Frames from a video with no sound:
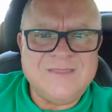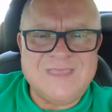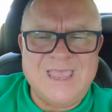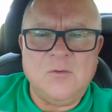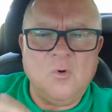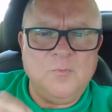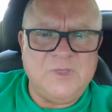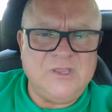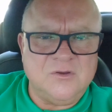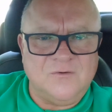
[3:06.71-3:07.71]
they will
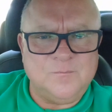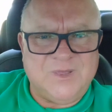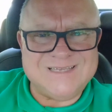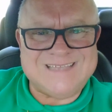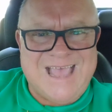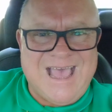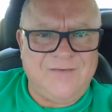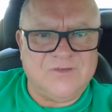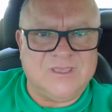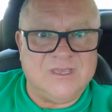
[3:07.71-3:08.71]
be your best
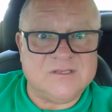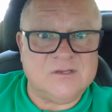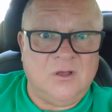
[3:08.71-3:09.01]
advocates.